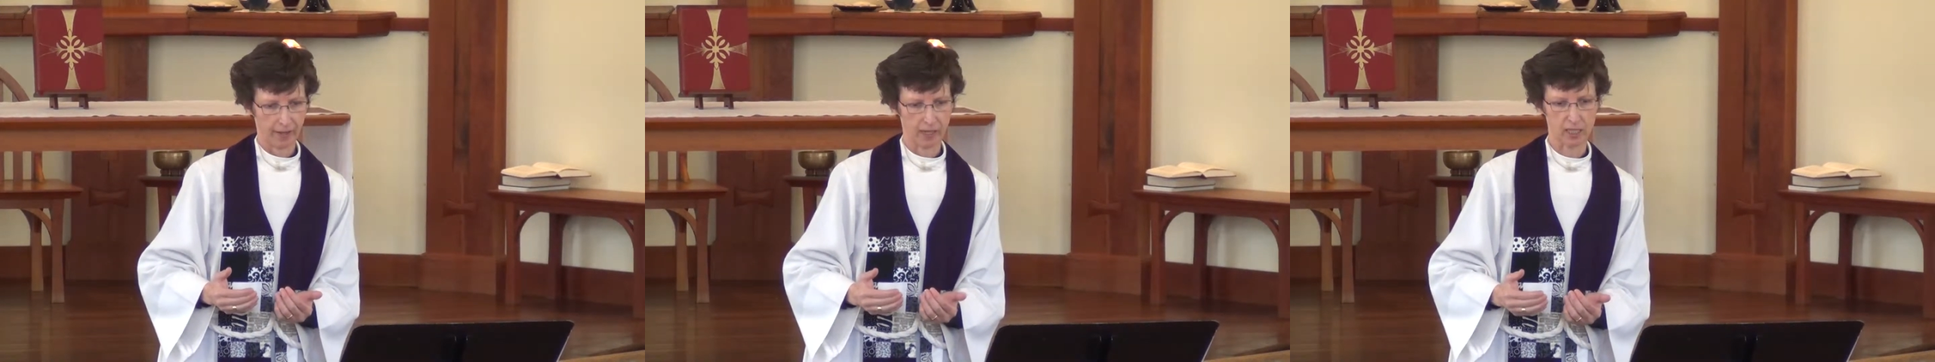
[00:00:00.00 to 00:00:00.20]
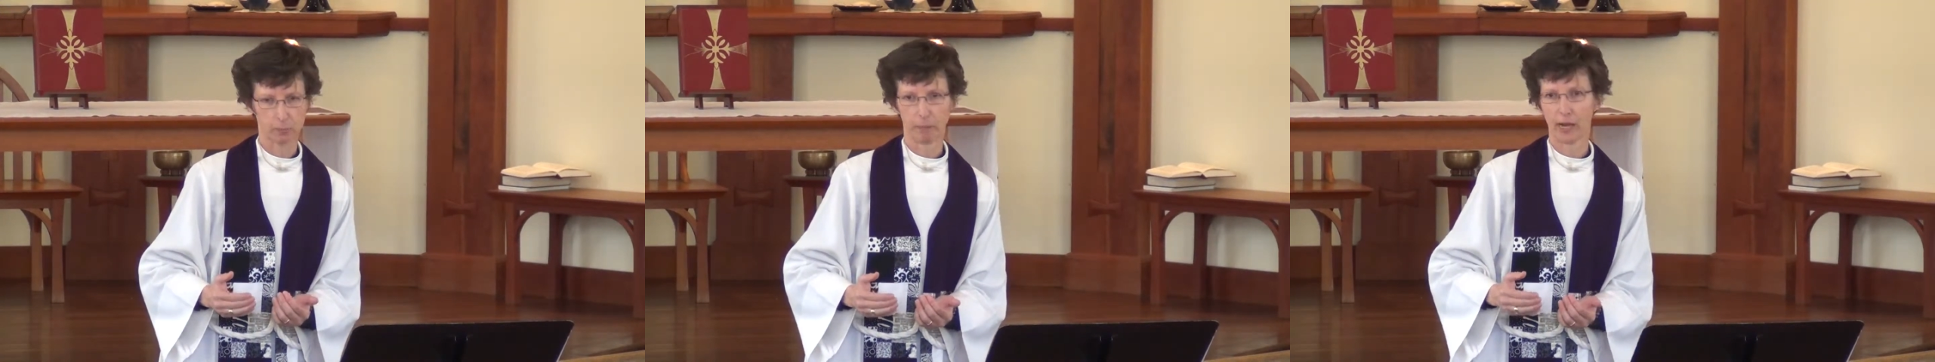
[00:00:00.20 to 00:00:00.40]

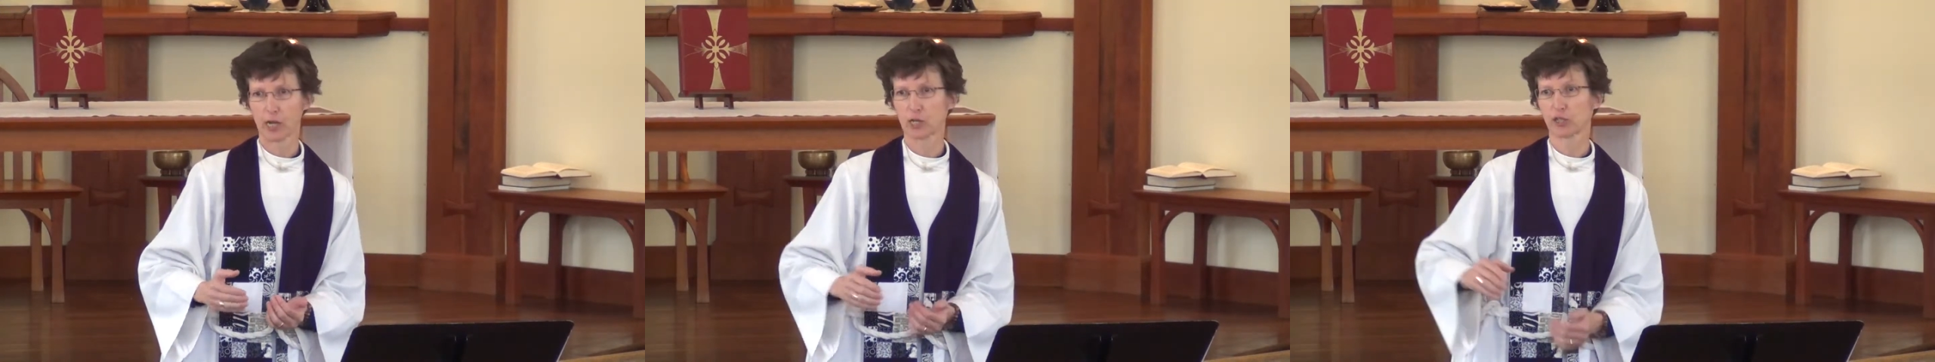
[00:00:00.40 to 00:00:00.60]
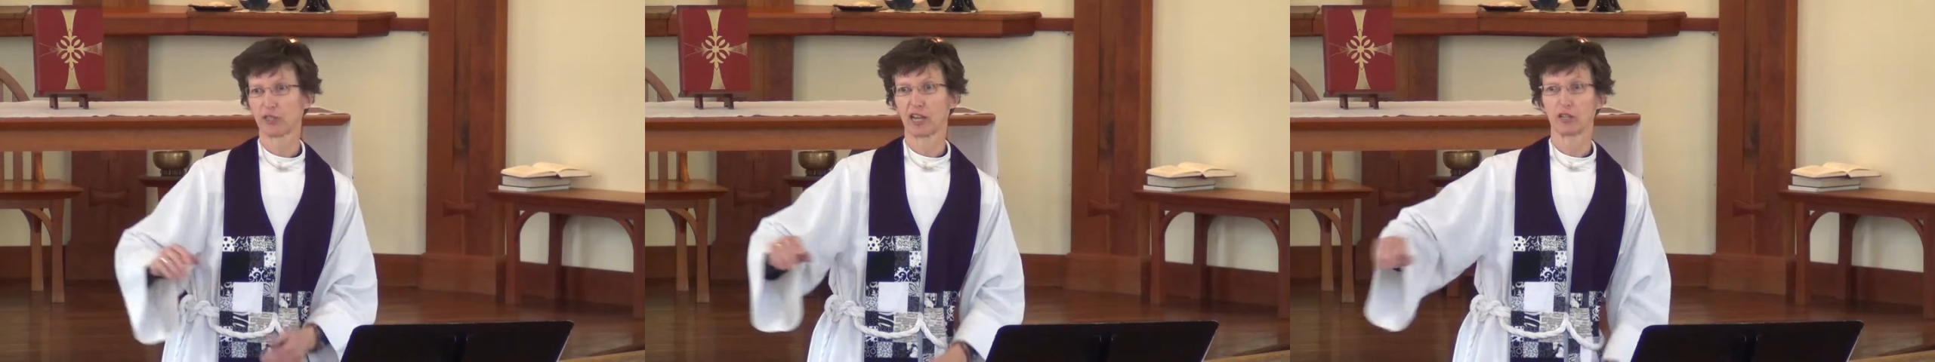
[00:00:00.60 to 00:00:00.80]

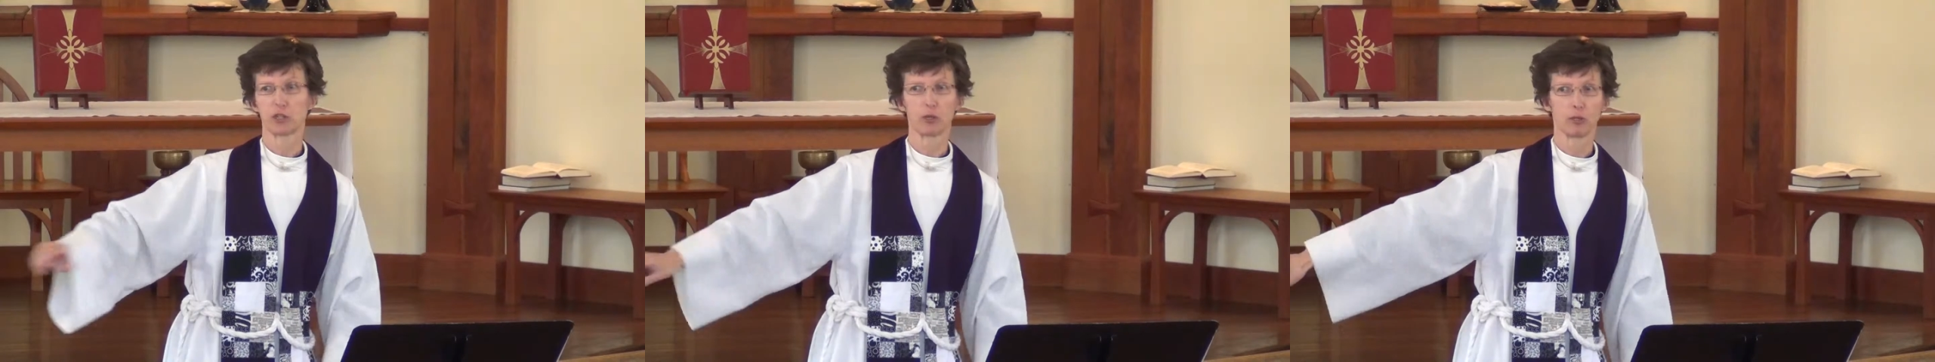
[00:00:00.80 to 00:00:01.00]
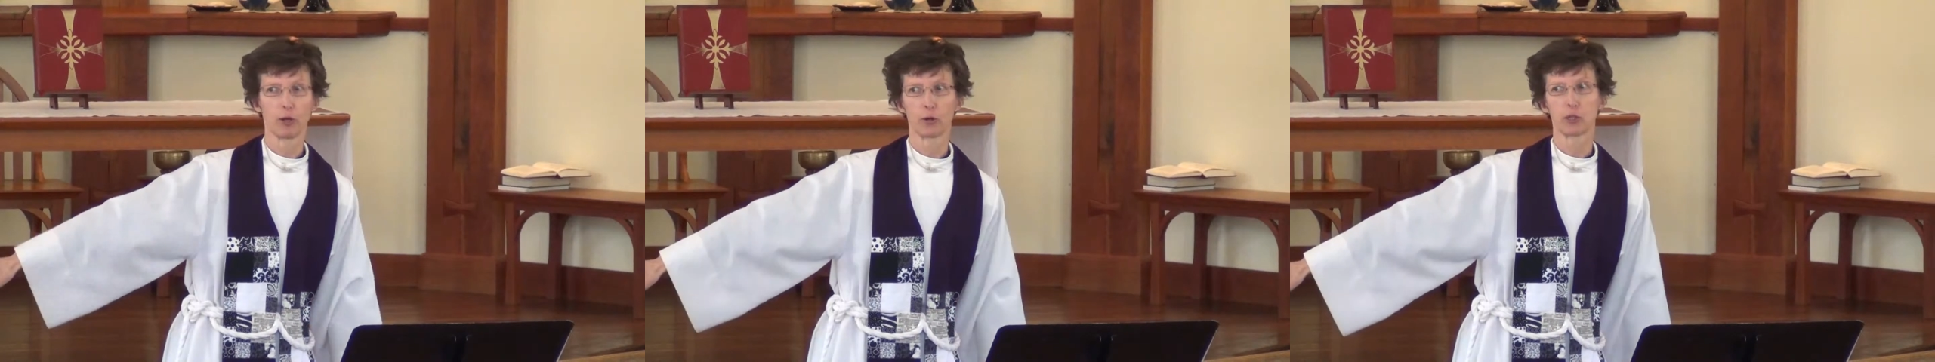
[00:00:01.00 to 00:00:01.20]
especially as
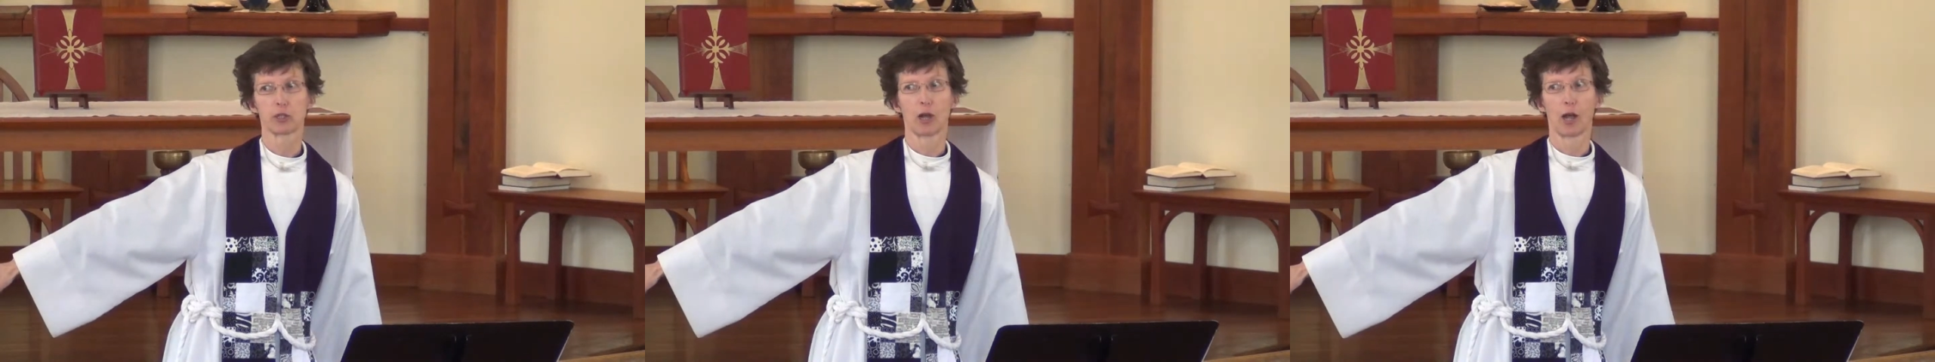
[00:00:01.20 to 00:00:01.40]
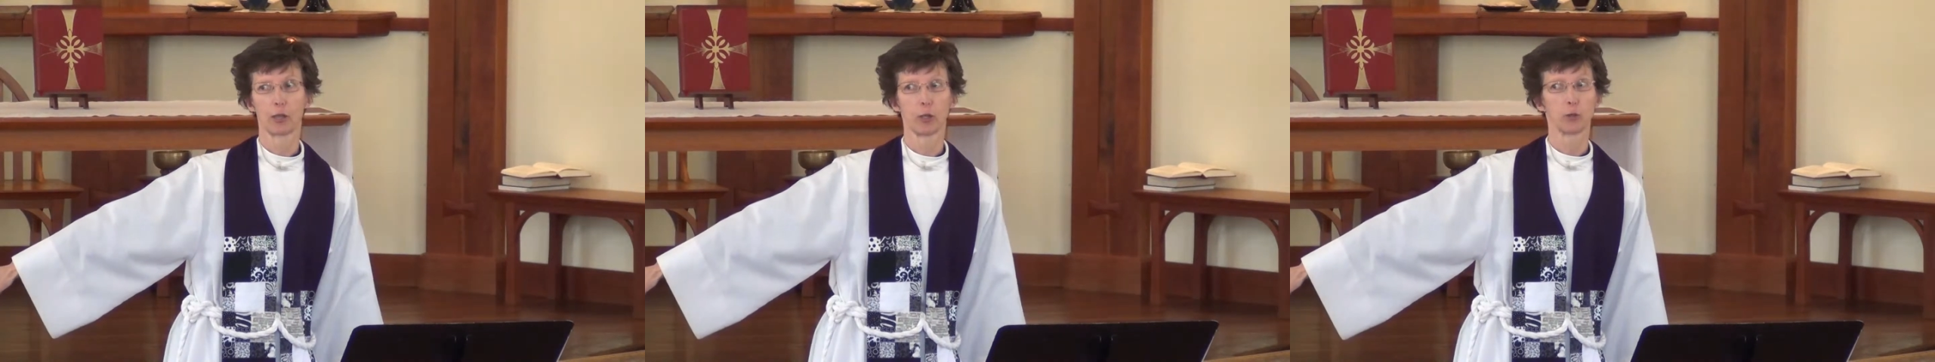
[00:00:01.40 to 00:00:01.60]
you
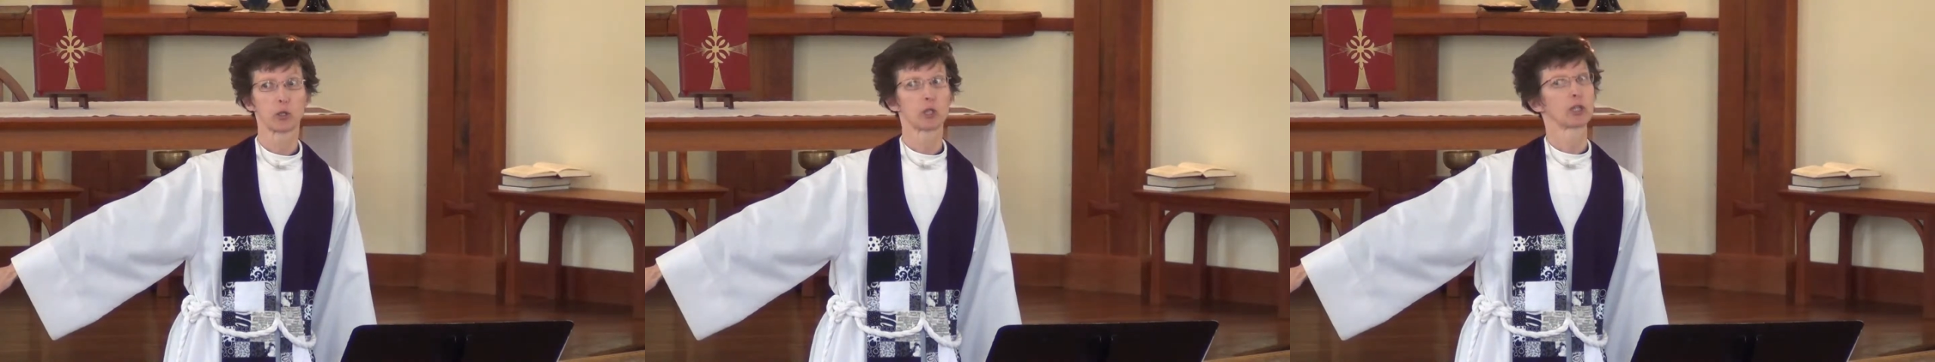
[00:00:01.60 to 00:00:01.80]
noticed all those